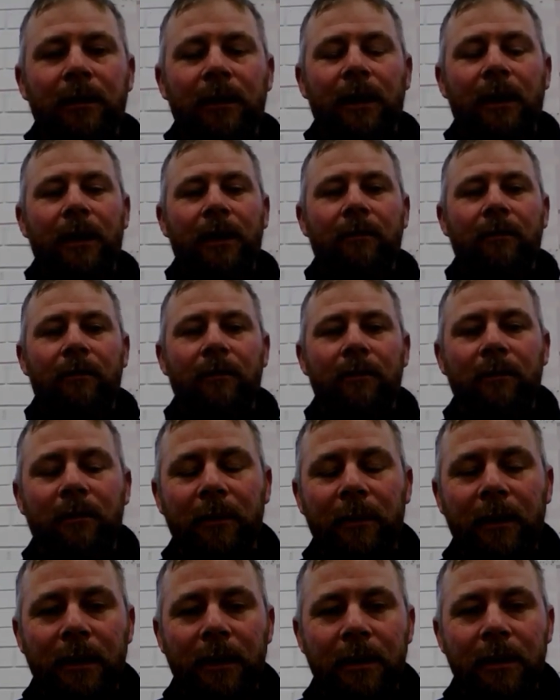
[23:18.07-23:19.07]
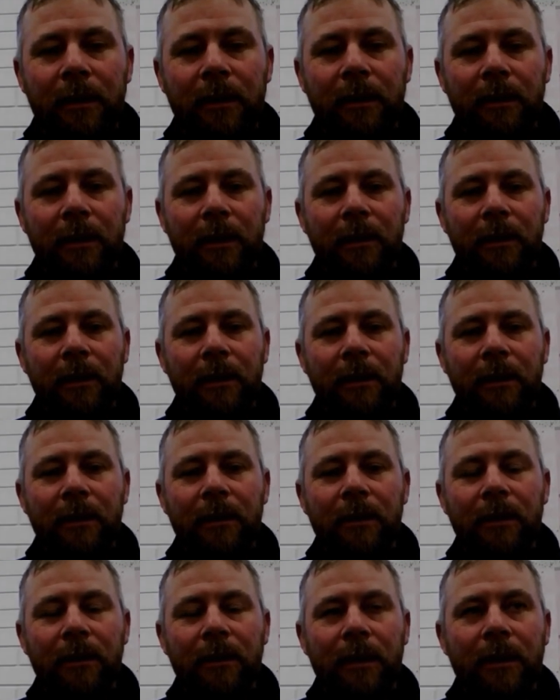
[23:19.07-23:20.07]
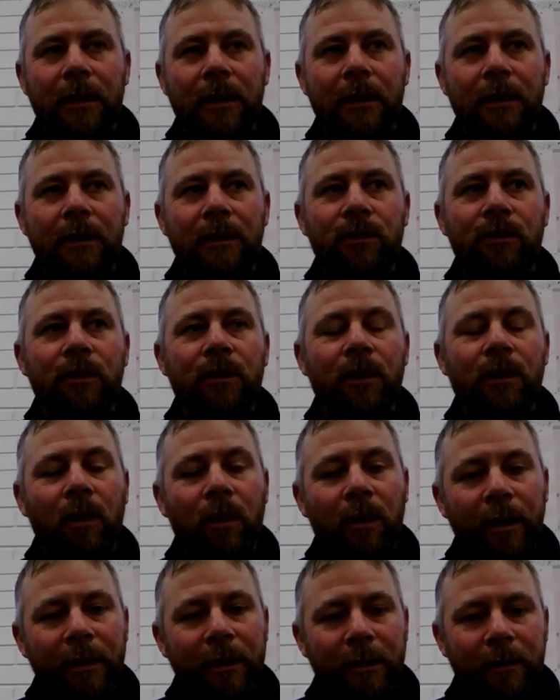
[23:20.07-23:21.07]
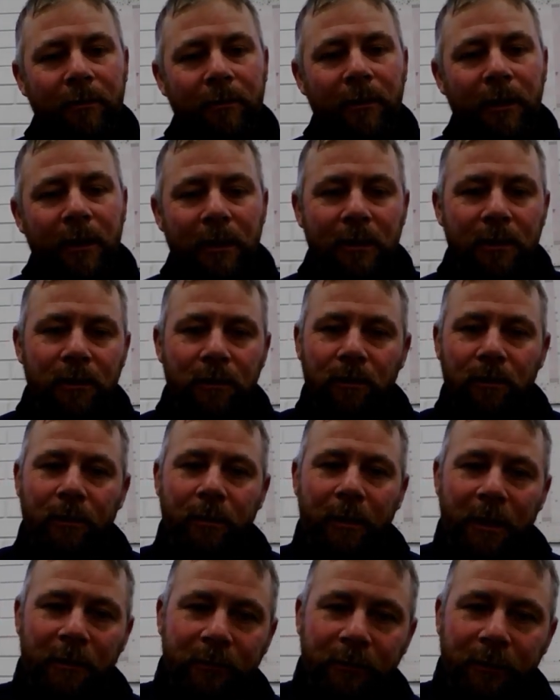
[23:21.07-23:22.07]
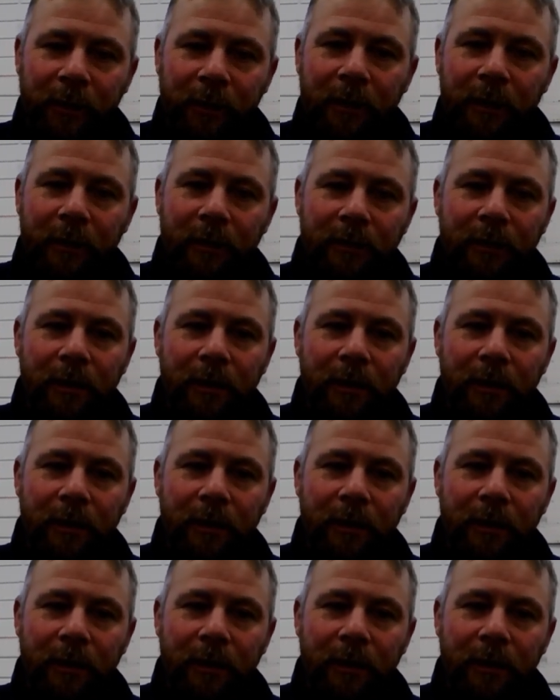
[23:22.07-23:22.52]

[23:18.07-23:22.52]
And then you guide them into a better feeling.